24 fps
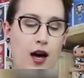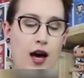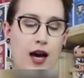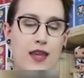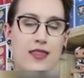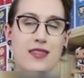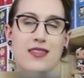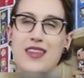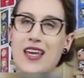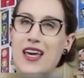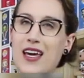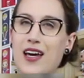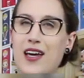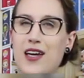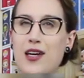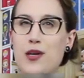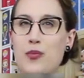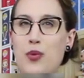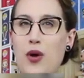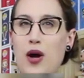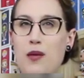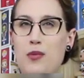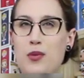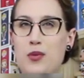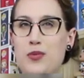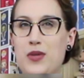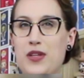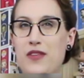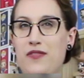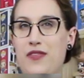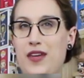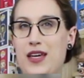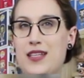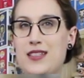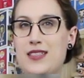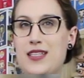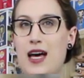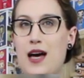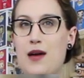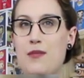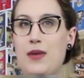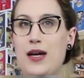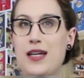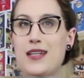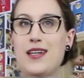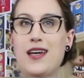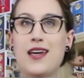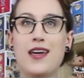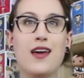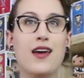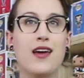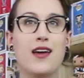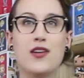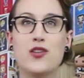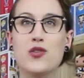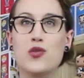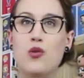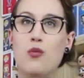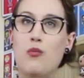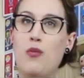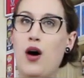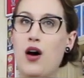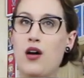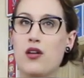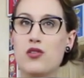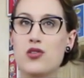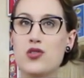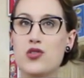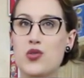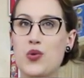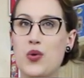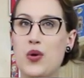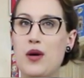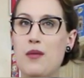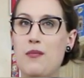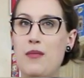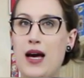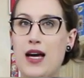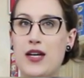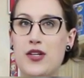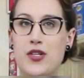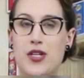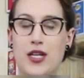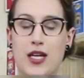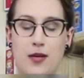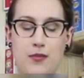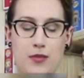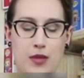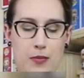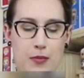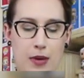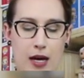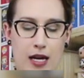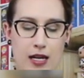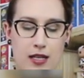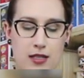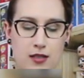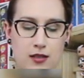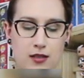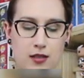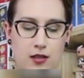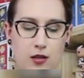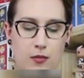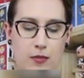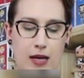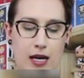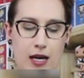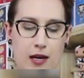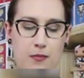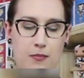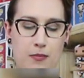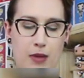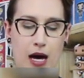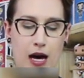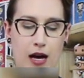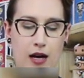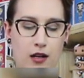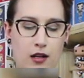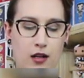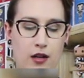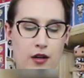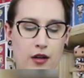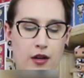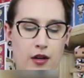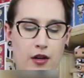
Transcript: I think I could probably fix that by taking it to a model store and matching up the paint a little bit. But